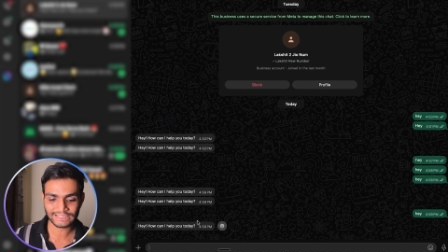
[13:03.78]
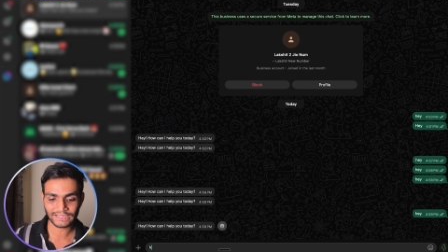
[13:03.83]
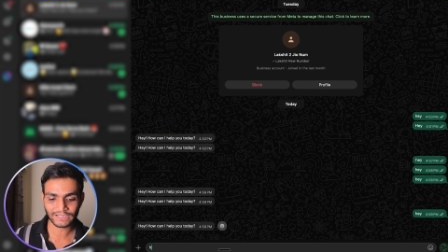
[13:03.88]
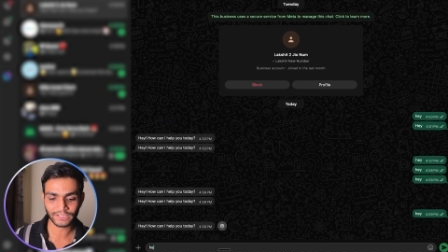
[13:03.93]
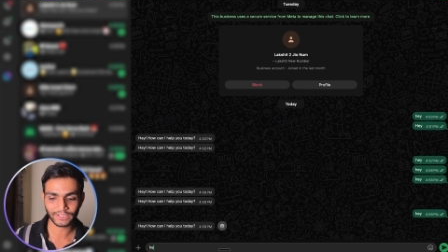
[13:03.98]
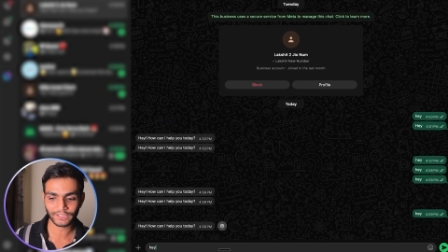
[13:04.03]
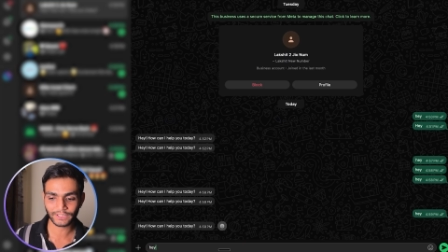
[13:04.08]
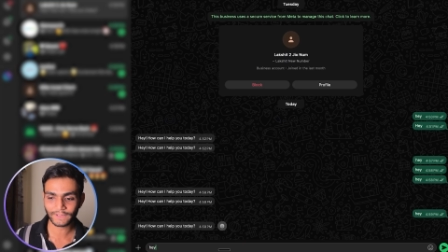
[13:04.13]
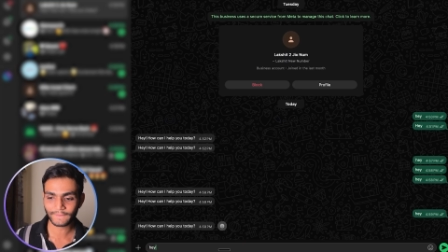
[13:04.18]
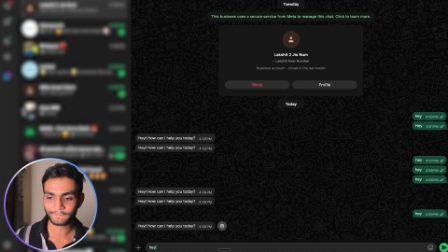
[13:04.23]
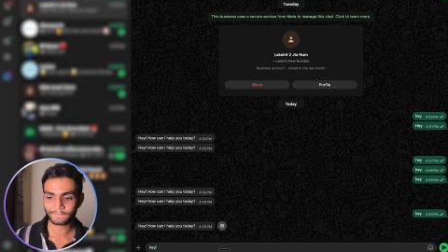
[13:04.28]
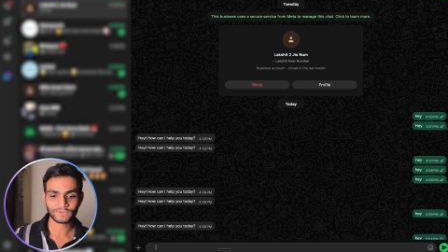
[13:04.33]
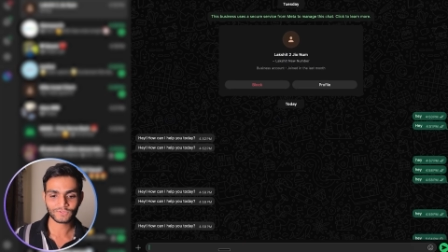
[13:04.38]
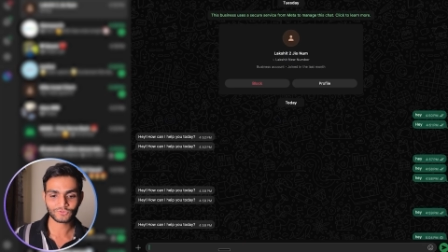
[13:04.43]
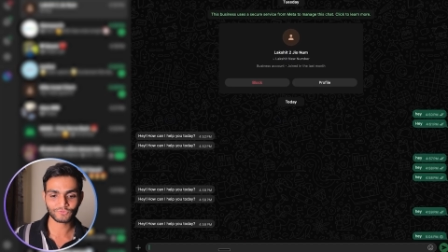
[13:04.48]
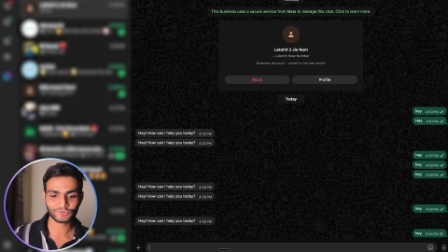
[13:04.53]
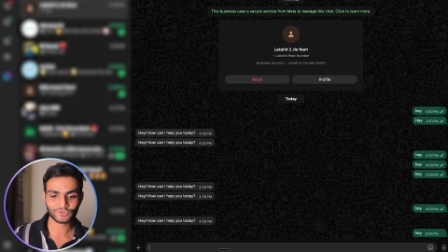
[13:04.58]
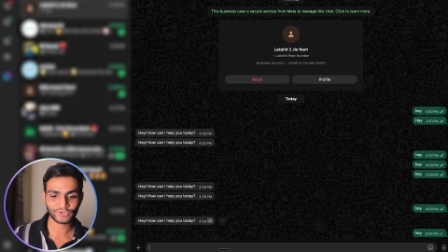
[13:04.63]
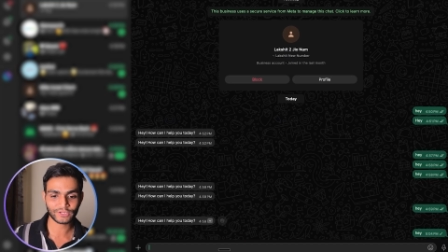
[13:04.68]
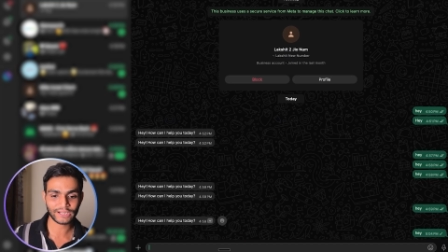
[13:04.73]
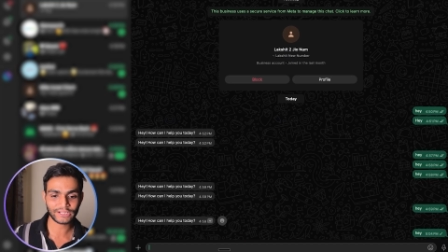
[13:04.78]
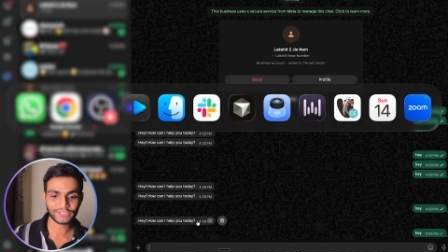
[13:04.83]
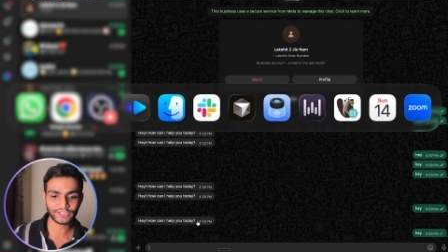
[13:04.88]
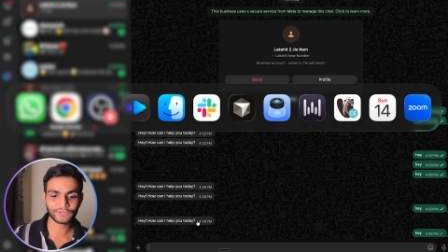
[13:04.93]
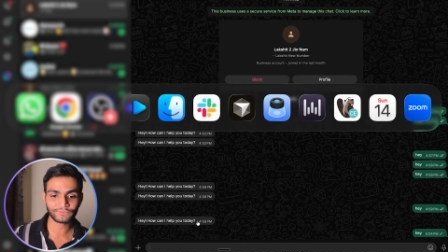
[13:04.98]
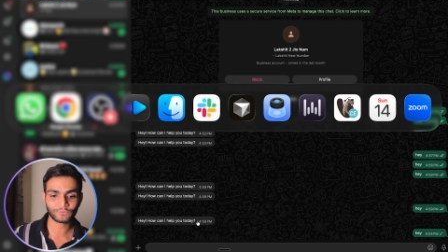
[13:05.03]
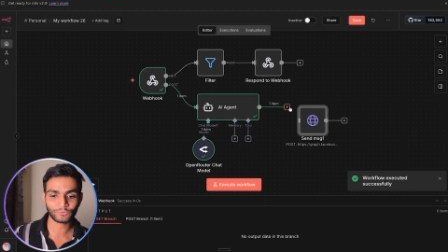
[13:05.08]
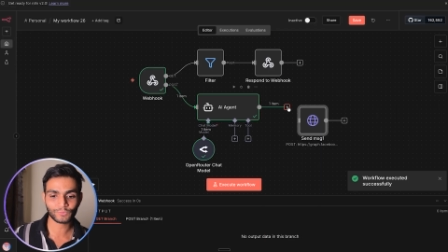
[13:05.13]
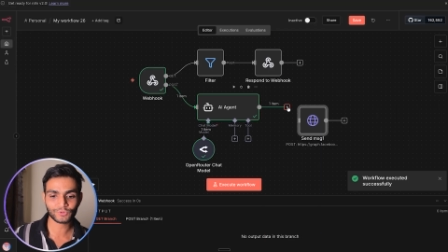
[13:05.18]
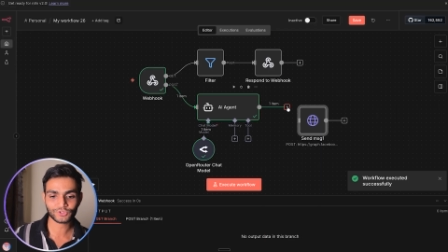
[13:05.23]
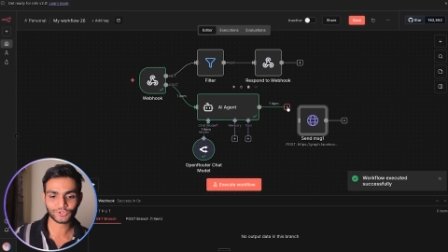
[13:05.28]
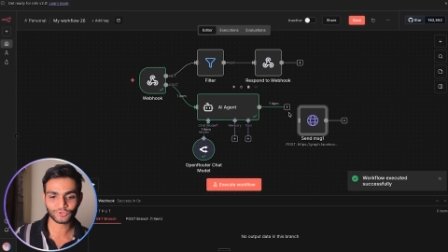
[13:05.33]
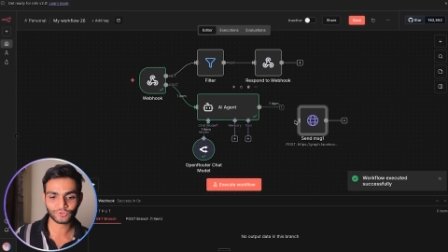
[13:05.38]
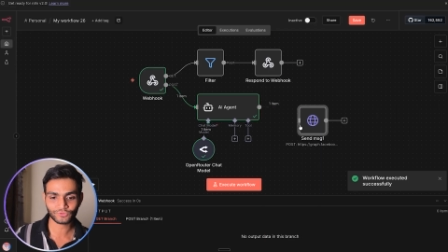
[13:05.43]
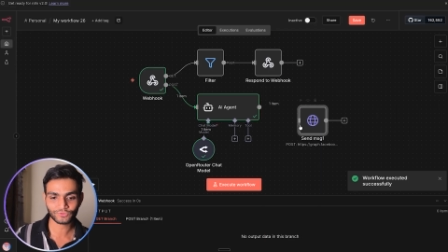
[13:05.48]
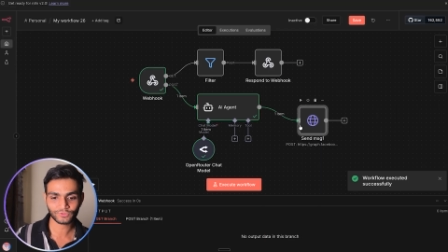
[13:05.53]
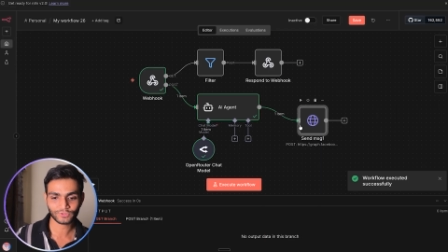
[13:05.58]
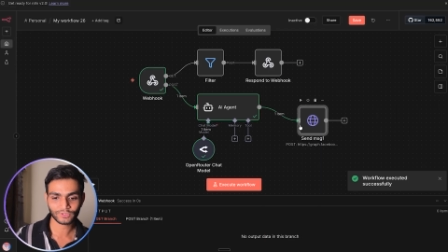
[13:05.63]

send hey so we should get the information